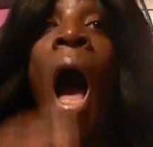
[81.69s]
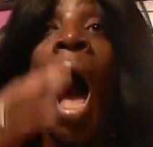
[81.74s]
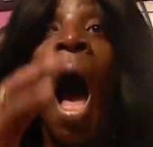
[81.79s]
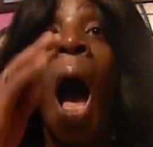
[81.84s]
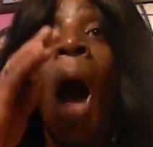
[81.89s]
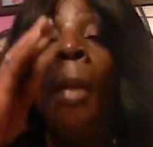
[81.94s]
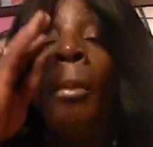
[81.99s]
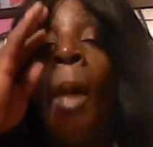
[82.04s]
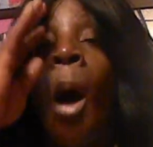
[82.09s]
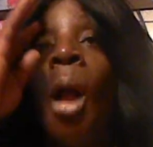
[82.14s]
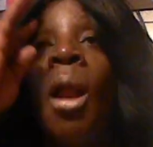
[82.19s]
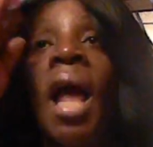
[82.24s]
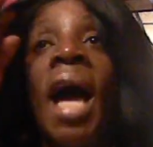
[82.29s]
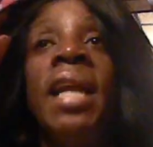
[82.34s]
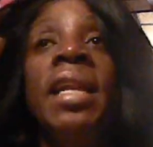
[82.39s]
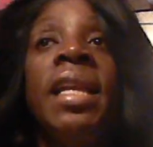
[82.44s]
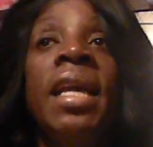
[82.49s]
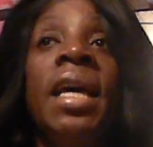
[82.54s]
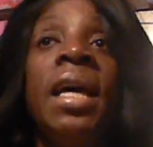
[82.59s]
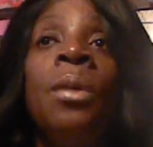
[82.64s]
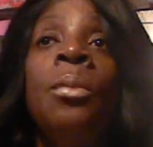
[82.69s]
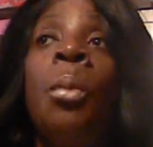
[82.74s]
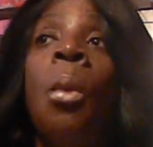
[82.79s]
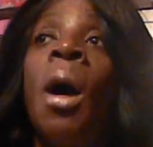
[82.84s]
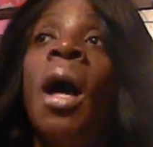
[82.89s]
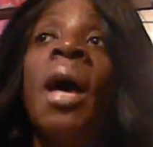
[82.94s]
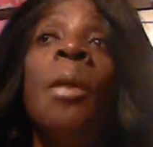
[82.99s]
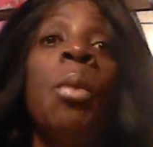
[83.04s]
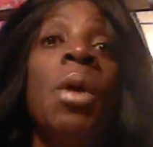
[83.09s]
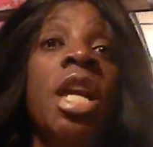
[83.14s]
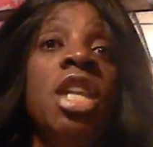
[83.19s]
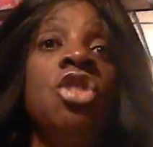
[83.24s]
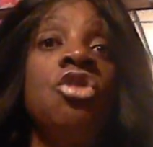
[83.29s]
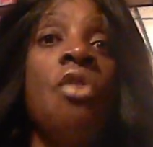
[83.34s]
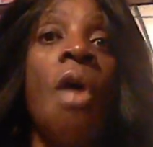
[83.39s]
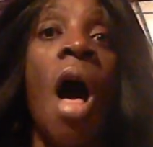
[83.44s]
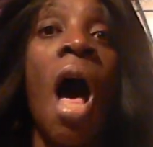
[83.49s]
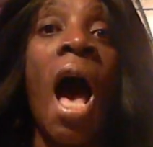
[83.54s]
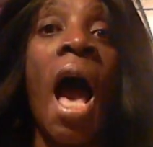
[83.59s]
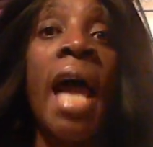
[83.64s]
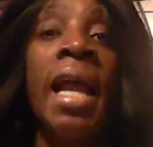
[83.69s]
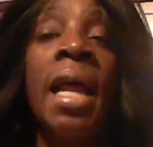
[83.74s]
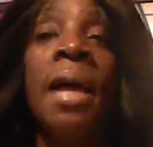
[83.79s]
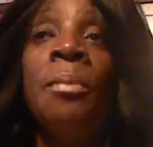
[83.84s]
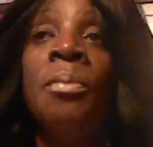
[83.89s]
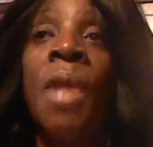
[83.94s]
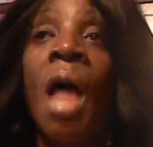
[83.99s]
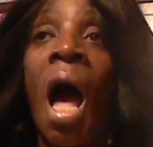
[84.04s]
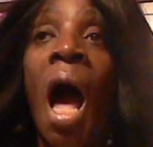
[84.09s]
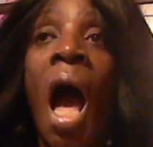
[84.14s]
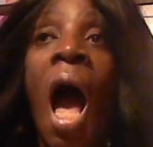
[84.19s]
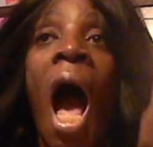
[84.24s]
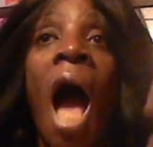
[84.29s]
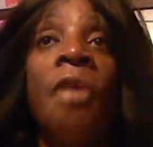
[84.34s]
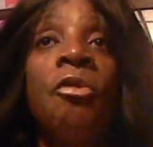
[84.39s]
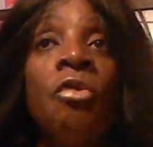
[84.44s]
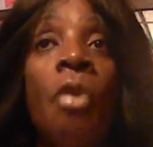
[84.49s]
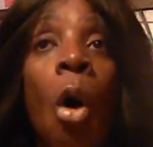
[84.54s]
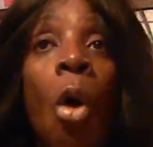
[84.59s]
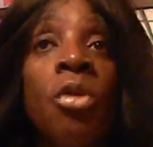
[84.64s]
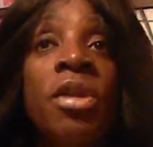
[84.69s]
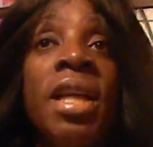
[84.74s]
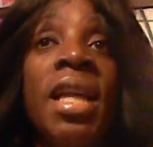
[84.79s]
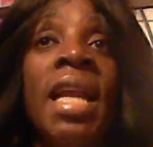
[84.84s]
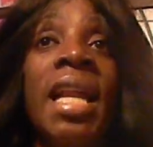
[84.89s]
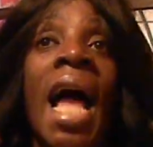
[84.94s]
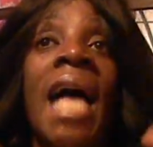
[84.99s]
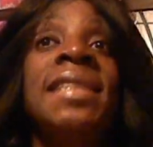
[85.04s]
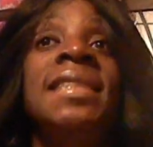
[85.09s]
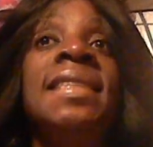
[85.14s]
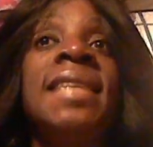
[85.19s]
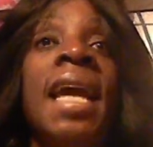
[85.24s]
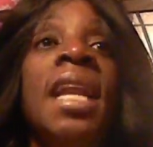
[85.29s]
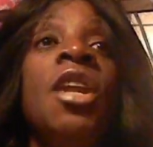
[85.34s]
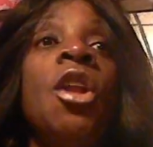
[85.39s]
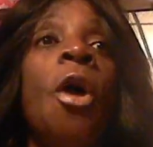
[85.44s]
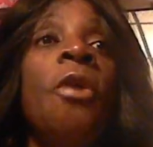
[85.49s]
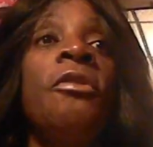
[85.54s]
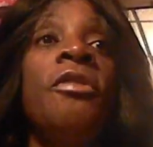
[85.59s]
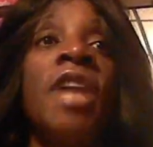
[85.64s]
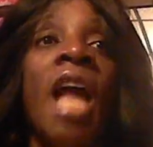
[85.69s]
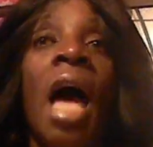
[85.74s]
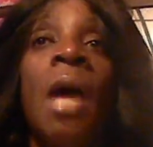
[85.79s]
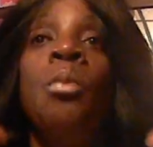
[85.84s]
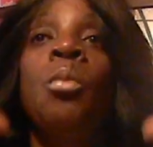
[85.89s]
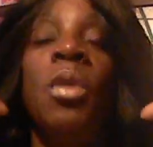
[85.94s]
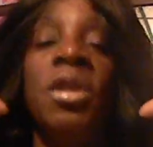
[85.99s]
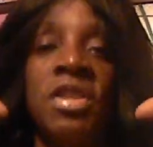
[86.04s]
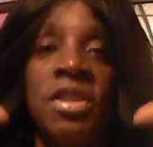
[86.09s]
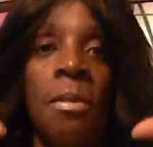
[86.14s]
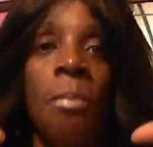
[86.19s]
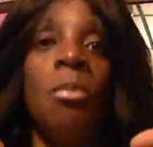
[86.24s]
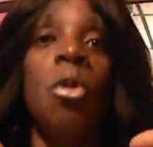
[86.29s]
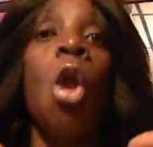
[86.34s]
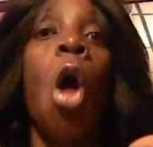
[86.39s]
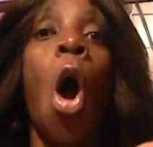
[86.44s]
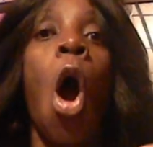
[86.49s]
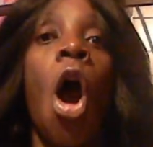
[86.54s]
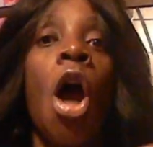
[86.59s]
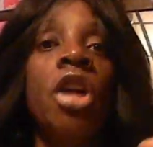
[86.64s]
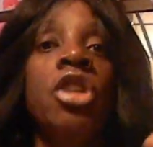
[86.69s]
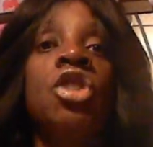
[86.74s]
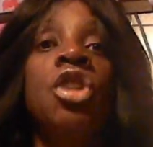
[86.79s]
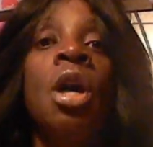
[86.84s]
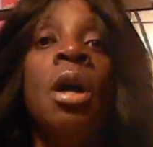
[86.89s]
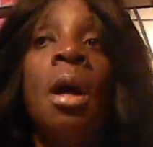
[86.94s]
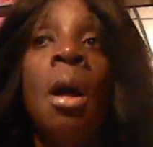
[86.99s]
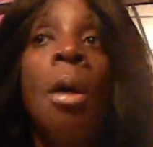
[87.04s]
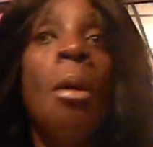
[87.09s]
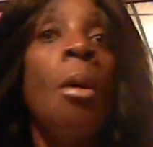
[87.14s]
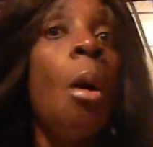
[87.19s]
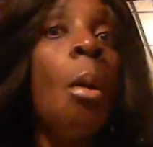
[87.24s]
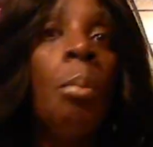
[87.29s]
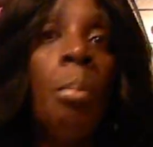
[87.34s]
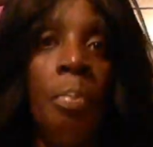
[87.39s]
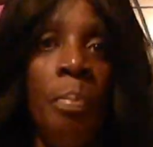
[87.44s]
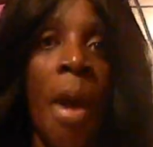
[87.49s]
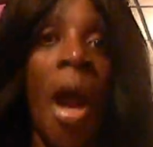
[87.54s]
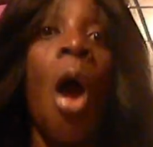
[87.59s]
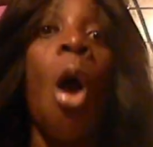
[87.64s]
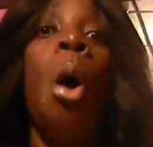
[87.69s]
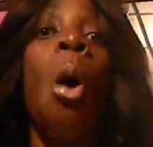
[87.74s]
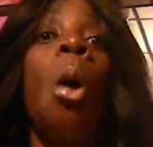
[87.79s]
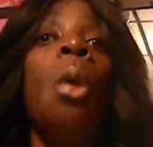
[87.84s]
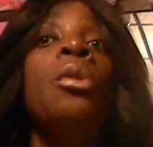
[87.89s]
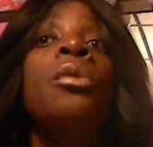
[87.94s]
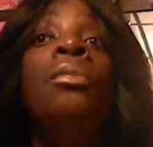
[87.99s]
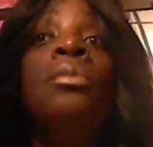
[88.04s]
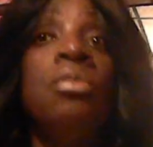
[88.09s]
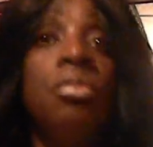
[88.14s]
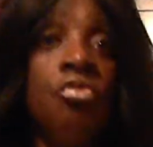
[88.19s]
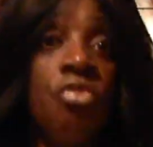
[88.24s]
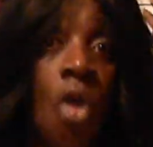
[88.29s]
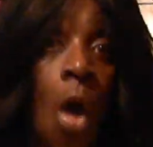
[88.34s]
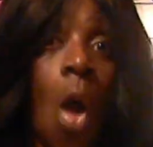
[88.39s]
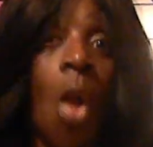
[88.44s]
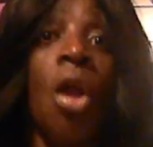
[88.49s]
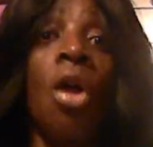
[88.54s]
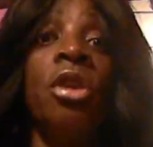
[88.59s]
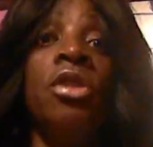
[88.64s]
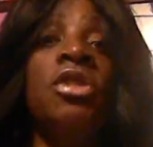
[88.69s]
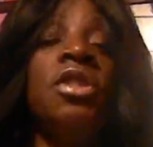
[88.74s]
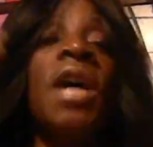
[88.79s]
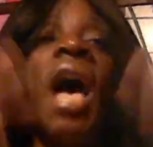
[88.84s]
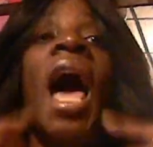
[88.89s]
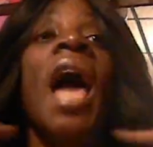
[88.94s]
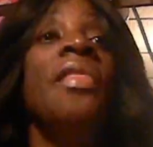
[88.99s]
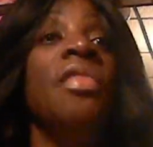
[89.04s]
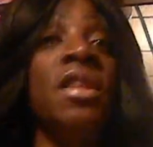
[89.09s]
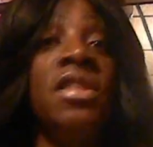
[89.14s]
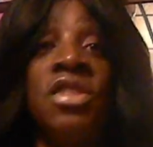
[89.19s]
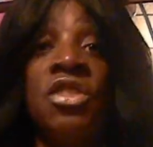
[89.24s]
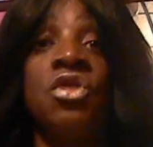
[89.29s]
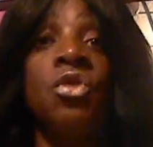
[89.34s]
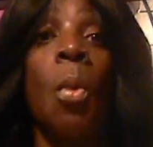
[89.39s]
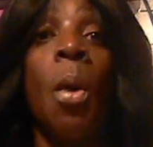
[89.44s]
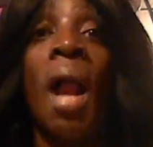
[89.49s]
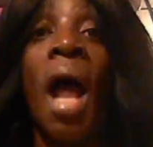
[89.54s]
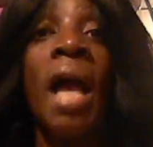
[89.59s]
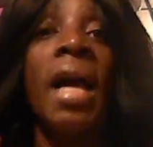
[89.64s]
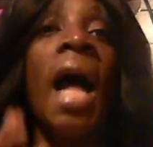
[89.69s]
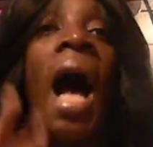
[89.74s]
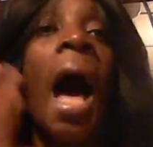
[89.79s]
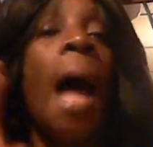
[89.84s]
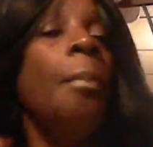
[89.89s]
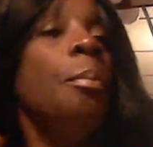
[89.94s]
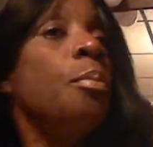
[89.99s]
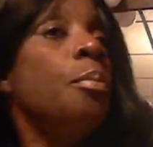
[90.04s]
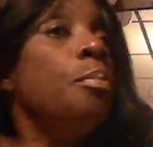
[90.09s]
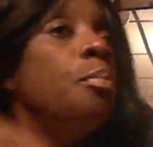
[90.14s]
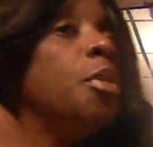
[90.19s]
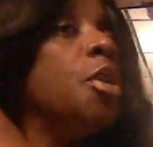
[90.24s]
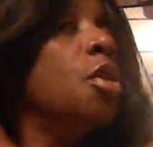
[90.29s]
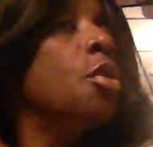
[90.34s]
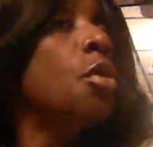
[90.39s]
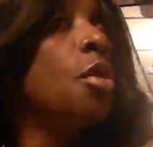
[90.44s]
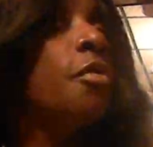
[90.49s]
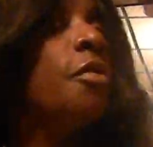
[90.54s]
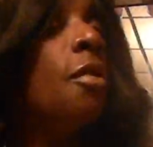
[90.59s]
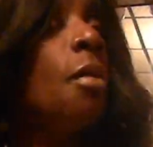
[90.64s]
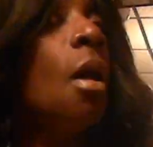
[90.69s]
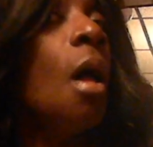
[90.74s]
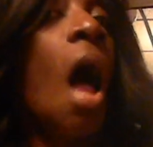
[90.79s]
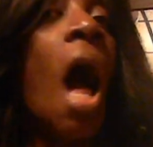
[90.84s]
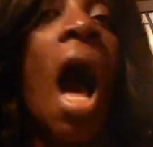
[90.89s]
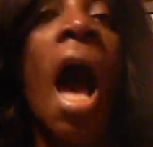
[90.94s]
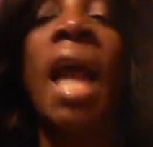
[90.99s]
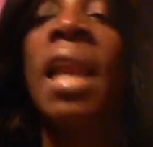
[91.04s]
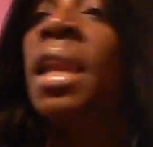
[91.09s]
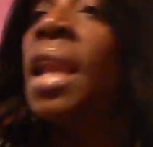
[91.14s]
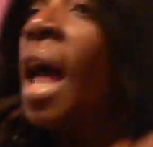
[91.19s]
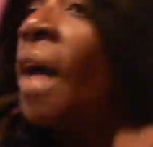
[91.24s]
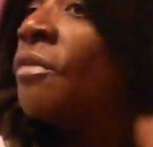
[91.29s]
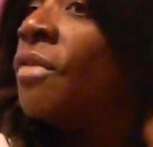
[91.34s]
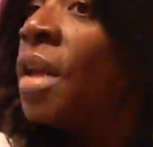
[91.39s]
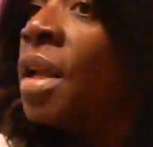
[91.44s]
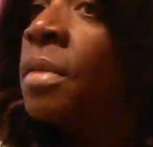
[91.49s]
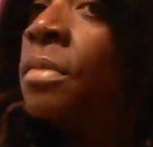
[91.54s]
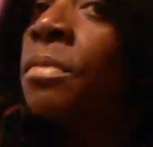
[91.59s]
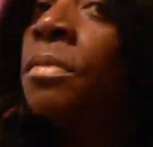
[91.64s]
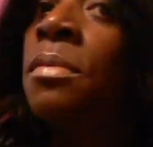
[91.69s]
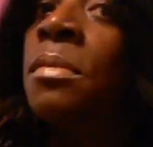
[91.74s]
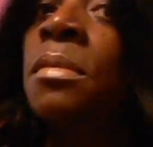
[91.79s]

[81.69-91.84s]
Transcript: Um, all I did when it dried, I rolled it and I set it overnight with some large barrel rollers and this is what I got. Beautiful. I love it.